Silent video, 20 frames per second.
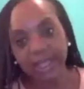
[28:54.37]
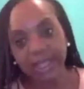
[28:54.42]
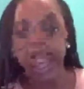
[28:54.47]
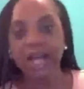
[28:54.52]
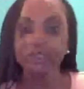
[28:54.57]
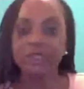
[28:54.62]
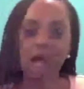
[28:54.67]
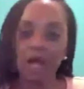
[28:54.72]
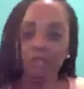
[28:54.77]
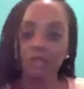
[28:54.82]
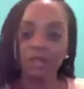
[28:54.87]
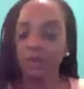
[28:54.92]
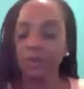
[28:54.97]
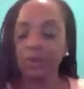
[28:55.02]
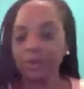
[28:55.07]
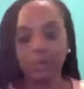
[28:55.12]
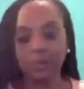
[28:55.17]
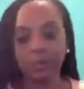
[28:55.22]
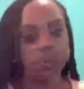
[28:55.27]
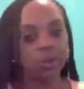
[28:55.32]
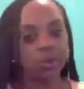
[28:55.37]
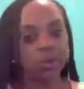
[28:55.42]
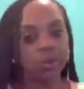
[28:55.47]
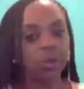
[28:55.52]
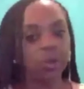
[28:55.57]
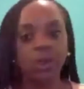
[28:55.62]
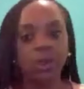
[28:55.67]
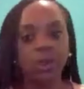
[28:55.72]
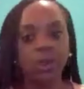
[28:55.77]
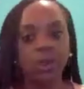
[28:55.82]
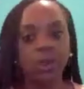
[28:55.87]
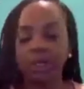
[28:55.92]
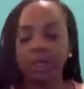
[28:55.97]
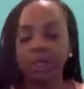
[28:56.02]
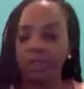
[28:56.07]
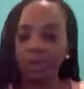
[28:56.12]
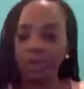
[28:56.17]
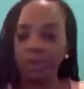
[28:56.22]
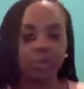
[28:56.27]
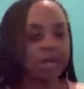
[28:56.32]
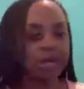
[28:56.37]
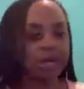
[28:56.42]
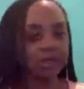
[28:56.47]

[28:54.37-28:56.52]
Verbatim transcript: Can I talk to the people? You can